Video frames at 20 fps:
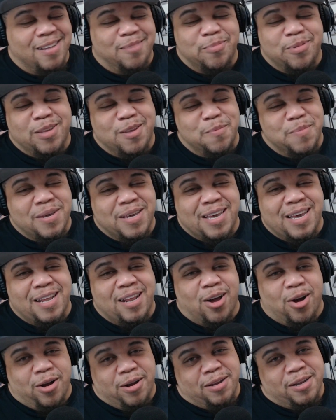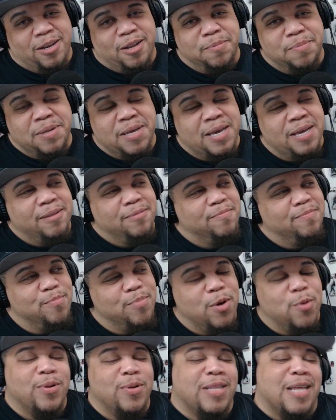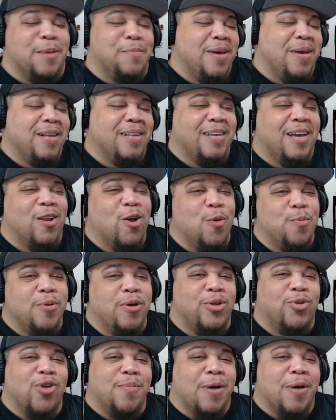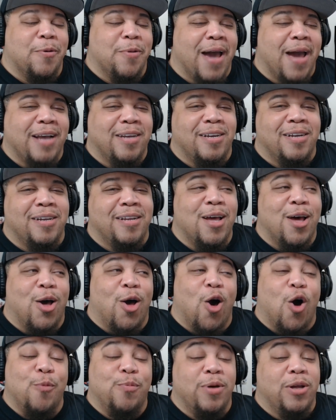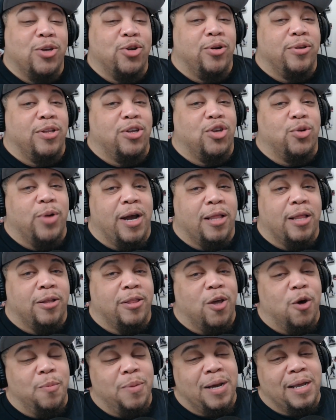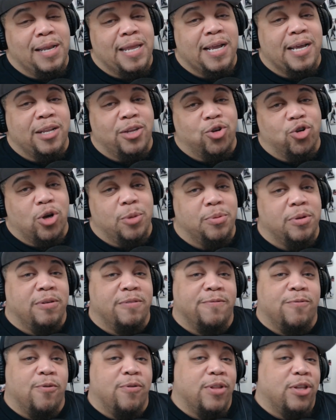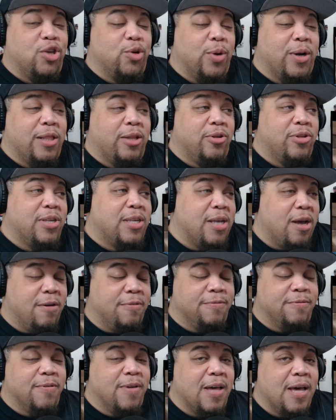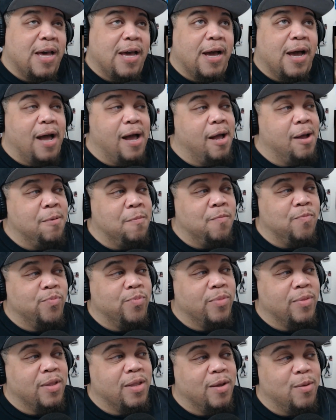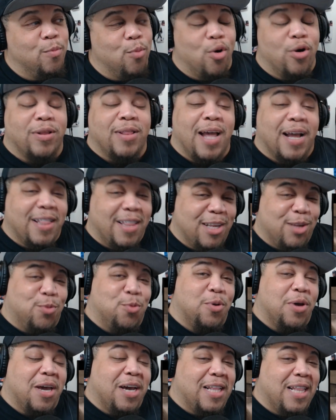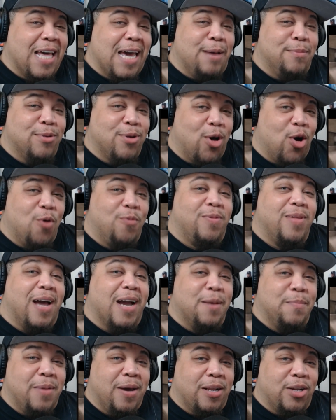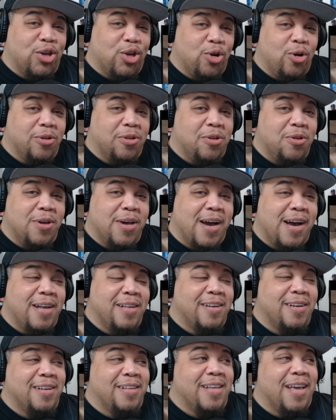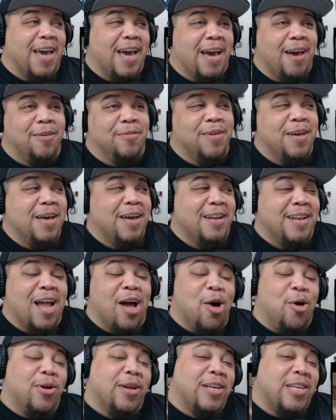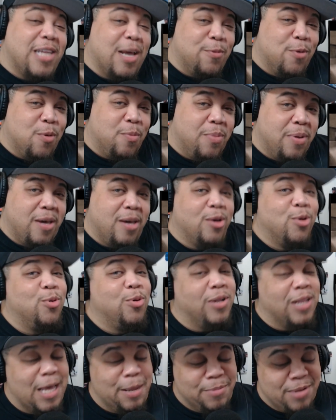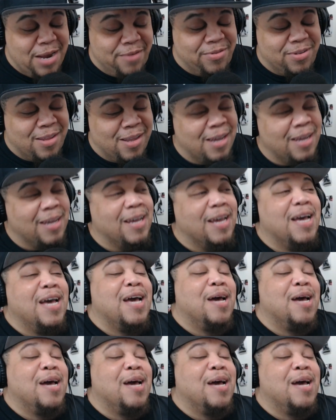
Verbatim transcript: I'm just a big kid at heart, you know what I'm saying? But with that being said, I hope you enjoyed my reaction. Hope you enjoyed the trailer. There'll be a link in the description for the trailer itself. More likely this will get claimed, so hopefully I can be able to show it to you guys, because they have not only is WB who claims everything,